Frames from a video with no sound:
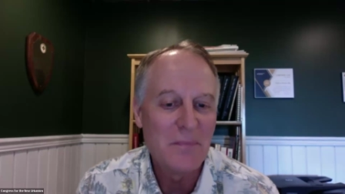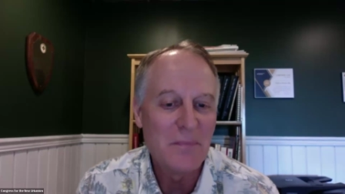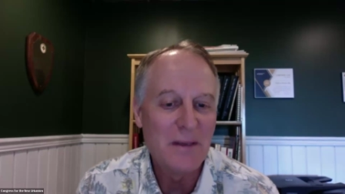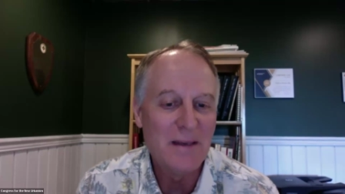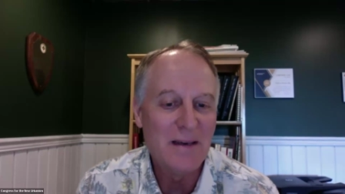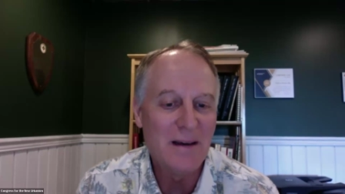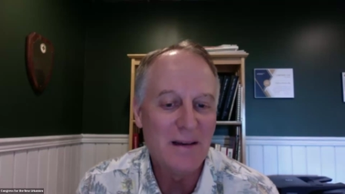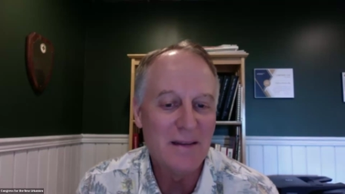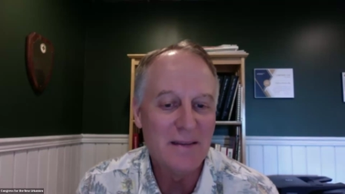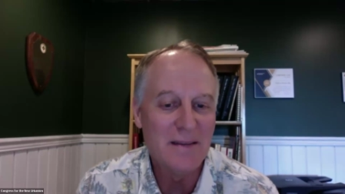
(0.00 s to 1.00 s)

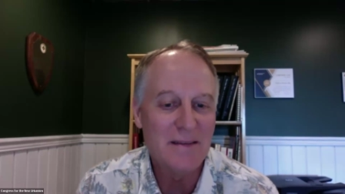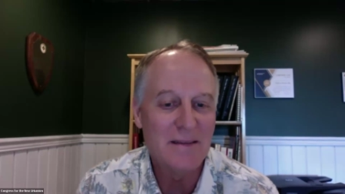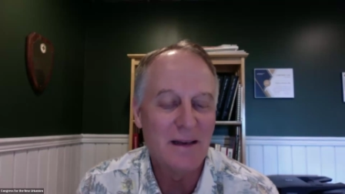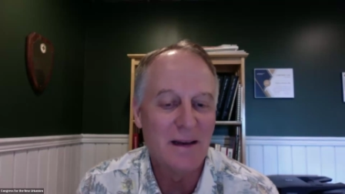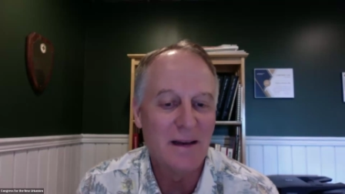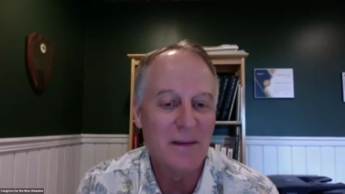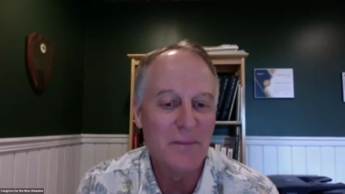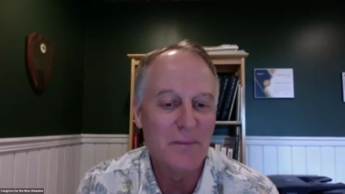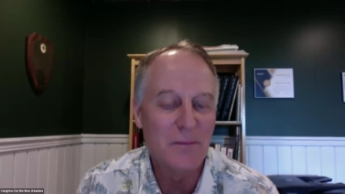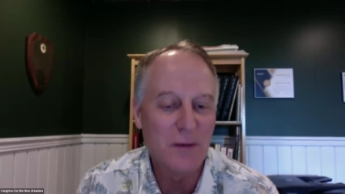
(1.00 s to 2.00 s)
because
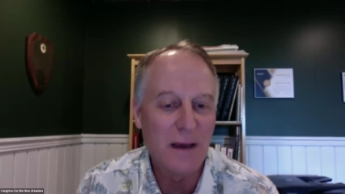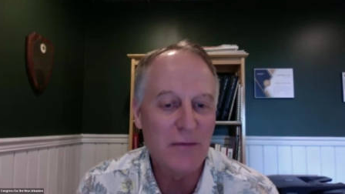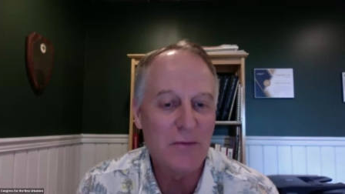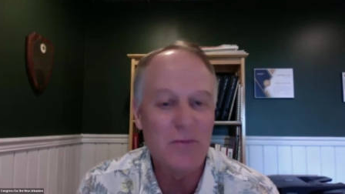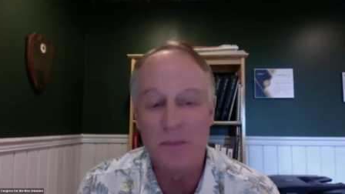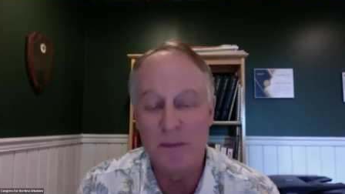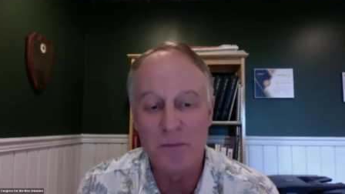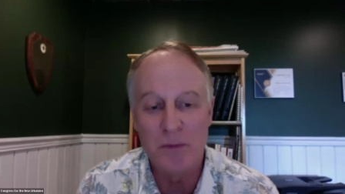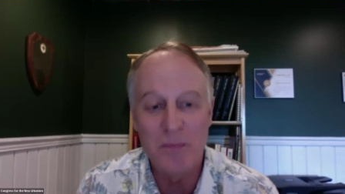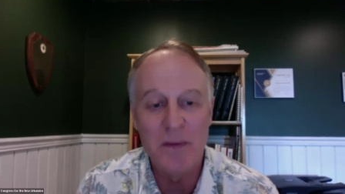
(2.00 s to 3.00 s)
traffic
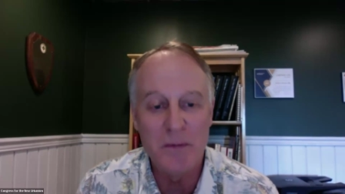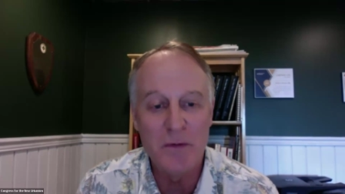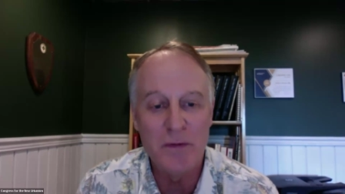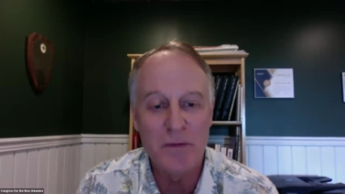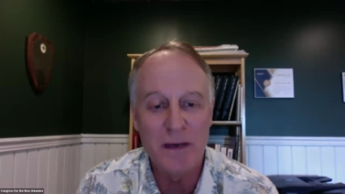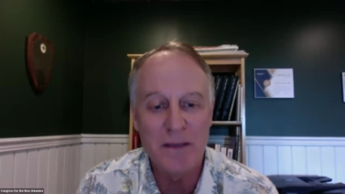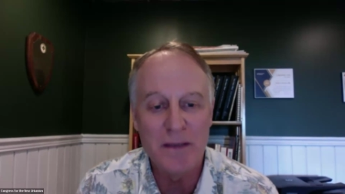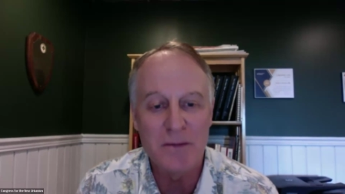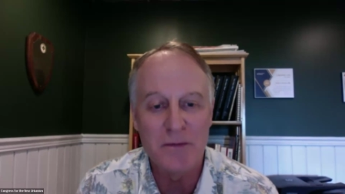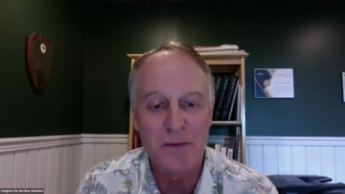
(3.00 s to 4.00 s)
would be moving
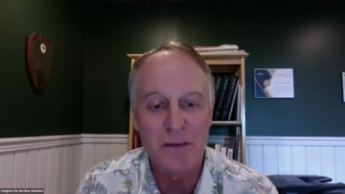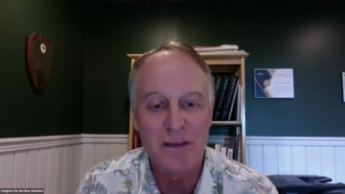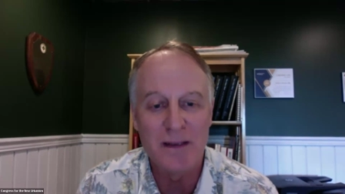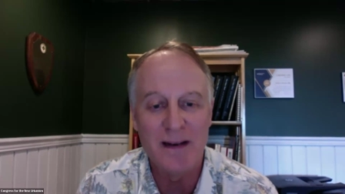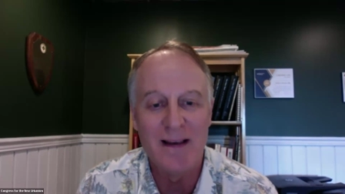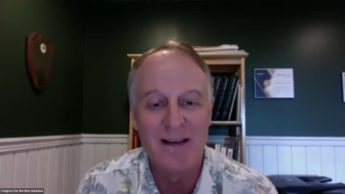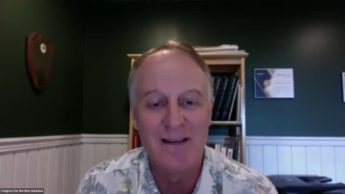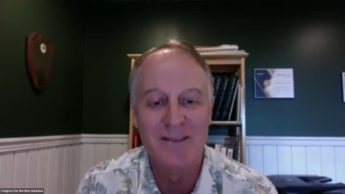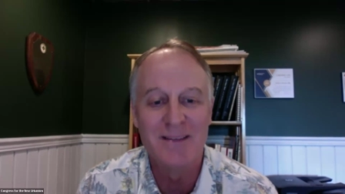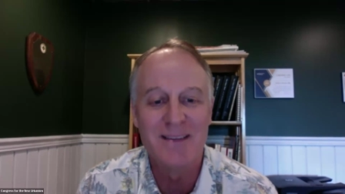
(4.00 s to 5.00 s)
faster in front of that
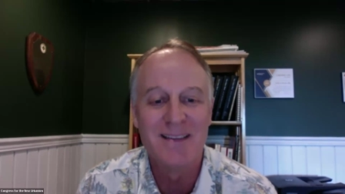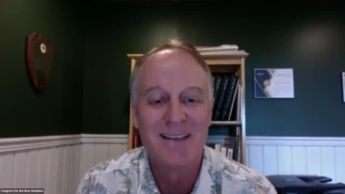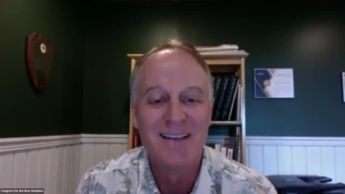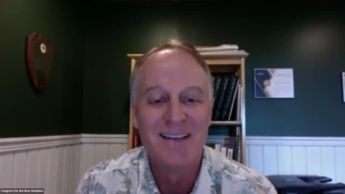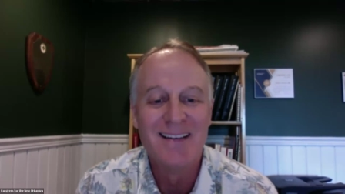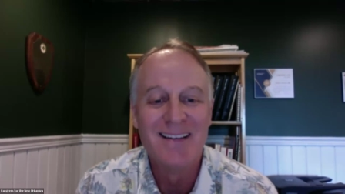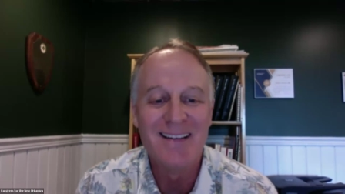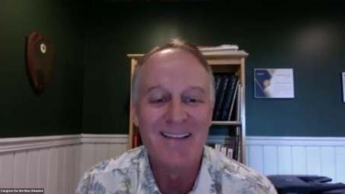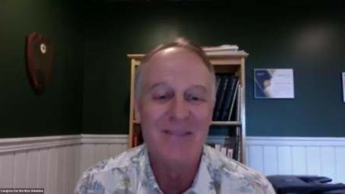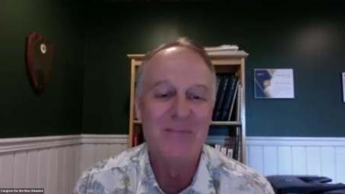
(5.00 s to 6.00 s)
house.
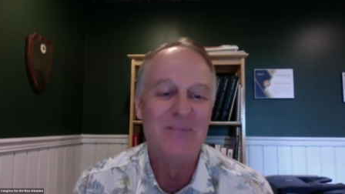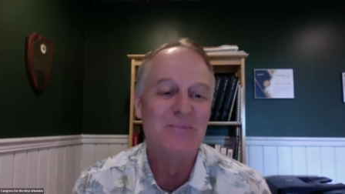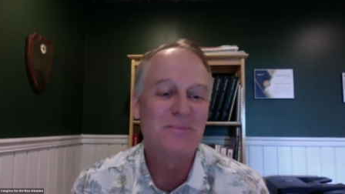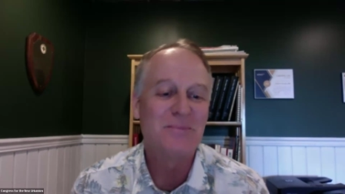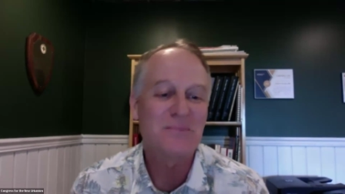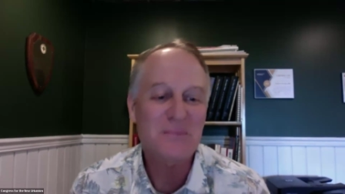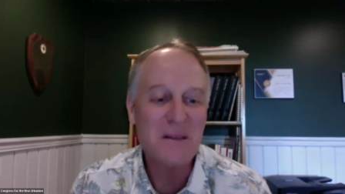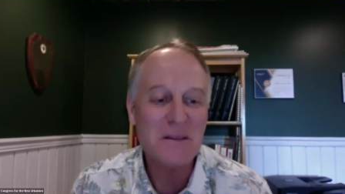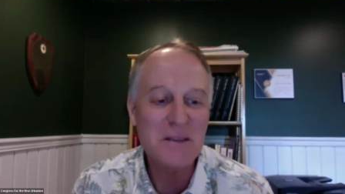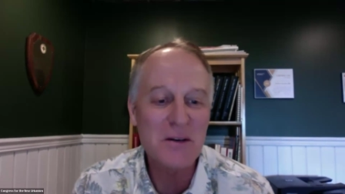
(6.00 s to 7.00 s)
Um,
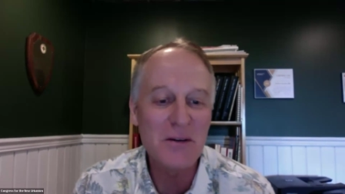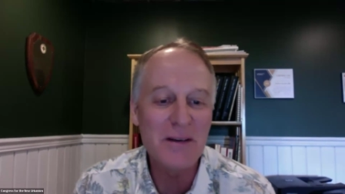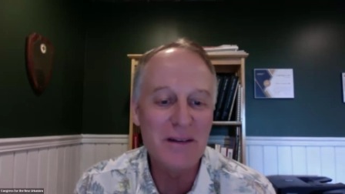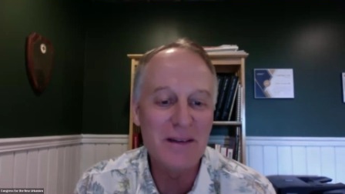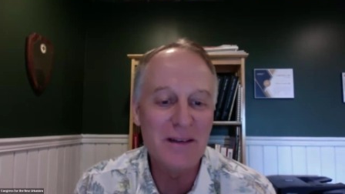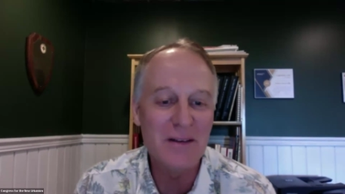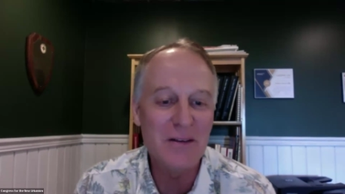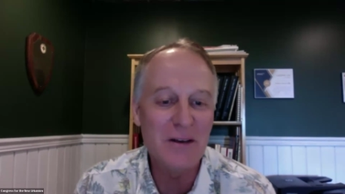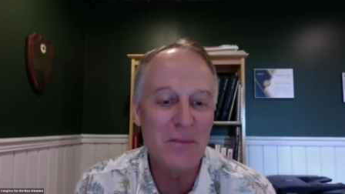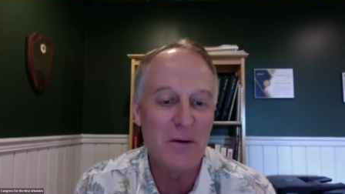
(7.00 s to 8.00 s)
so it could
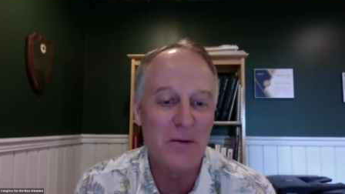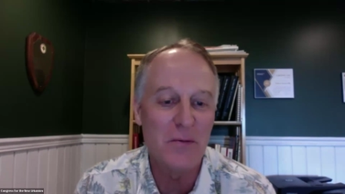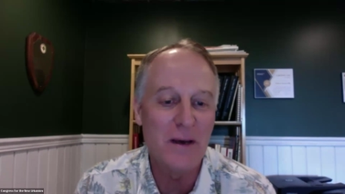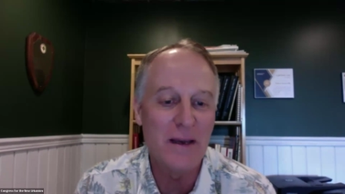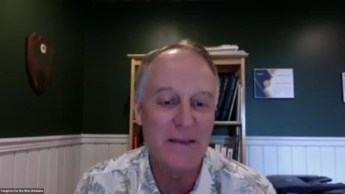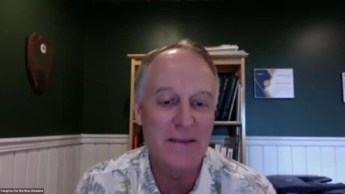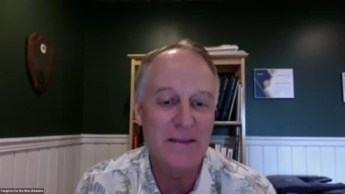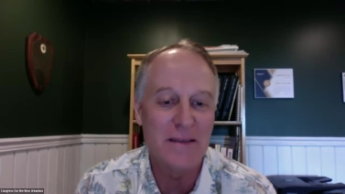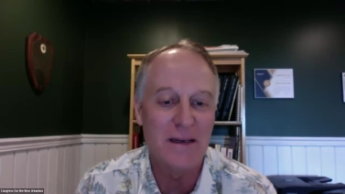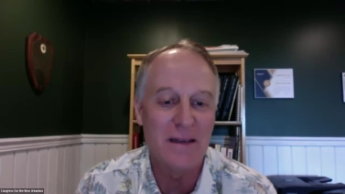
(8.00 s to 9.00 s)
go both ways.
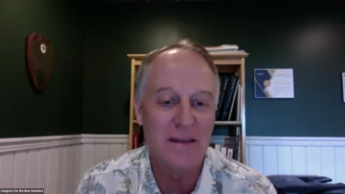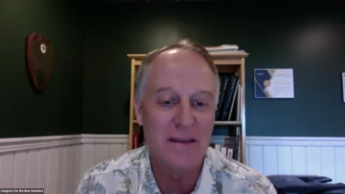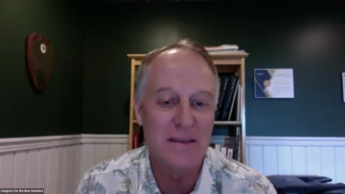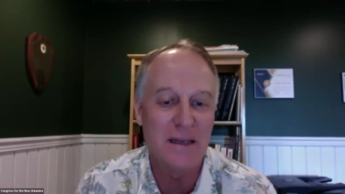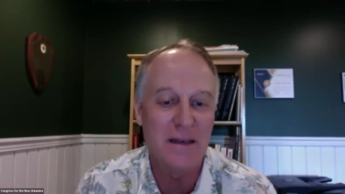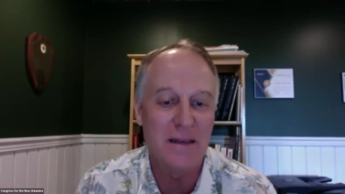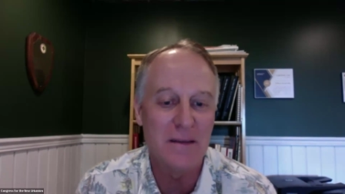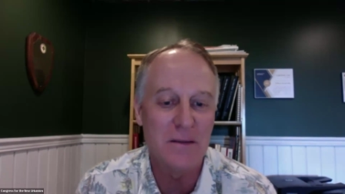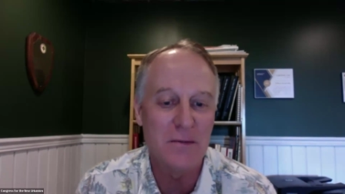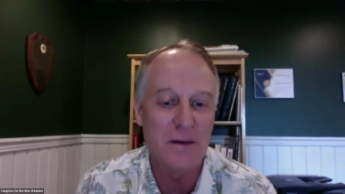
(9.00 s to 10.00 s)
The design of the
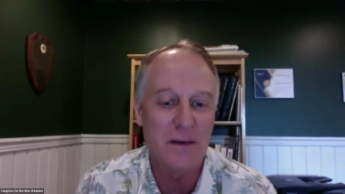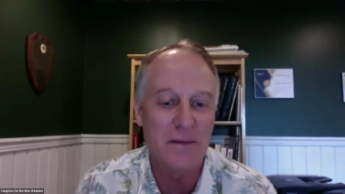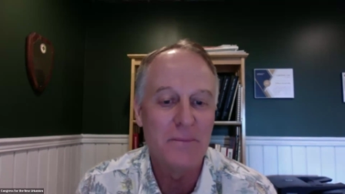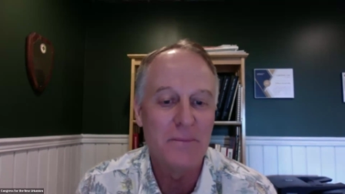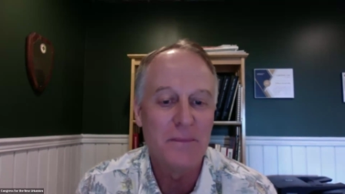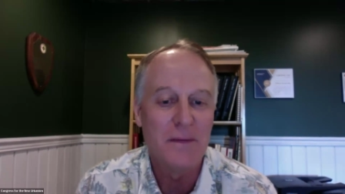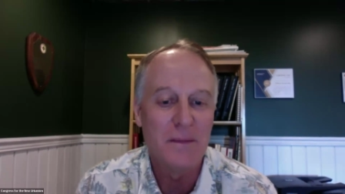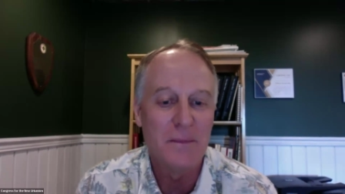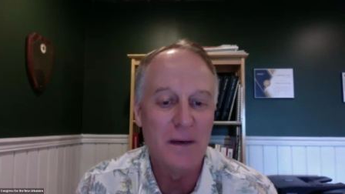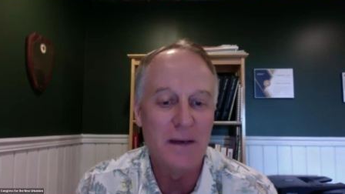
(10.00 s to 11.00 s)
street
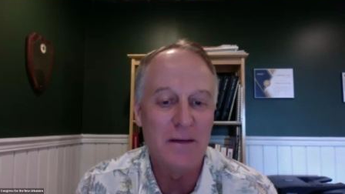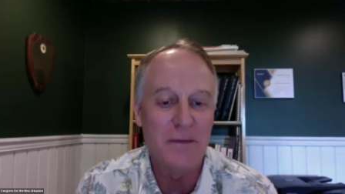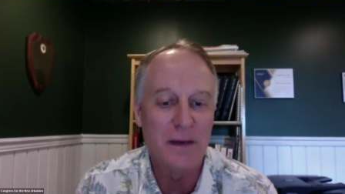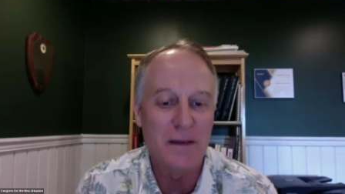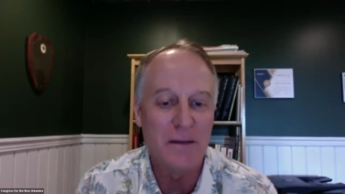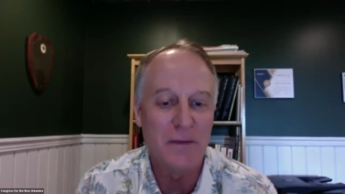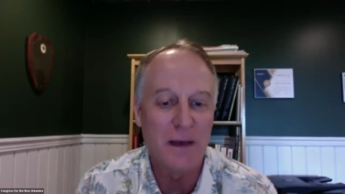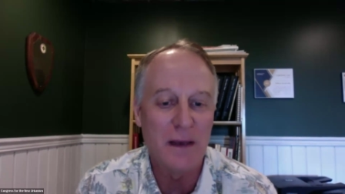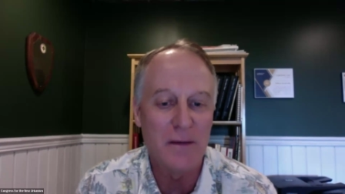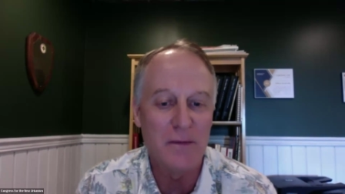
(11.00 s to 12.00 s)
might affect the
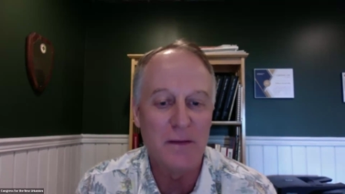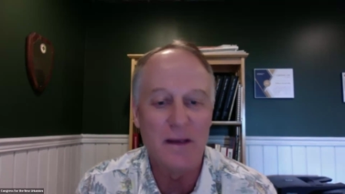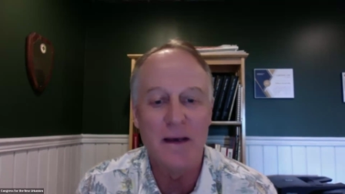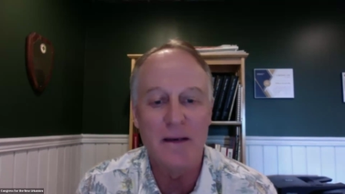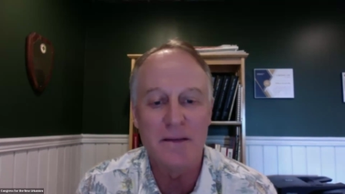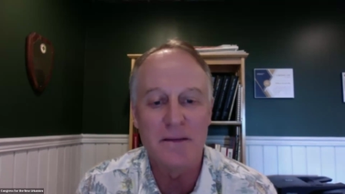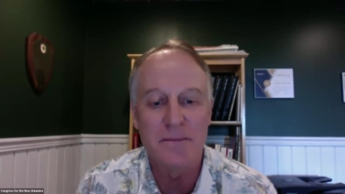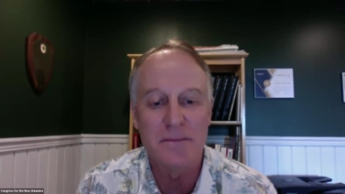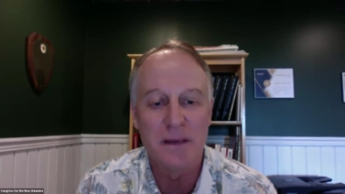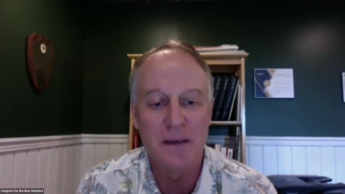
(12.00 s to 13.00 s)
value of the house,
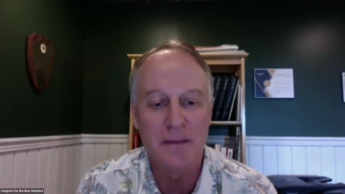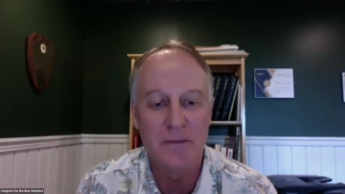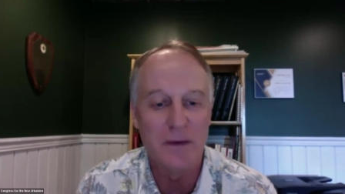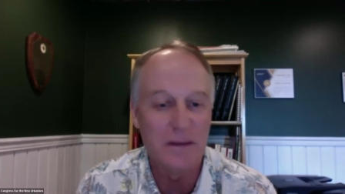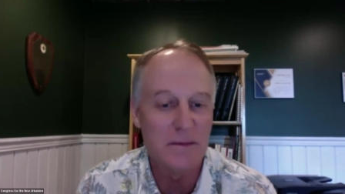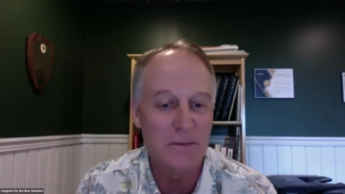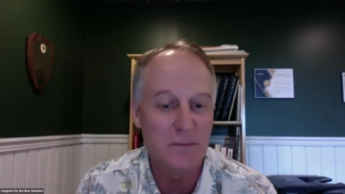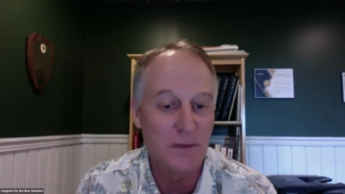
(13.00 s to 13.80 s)
and vice.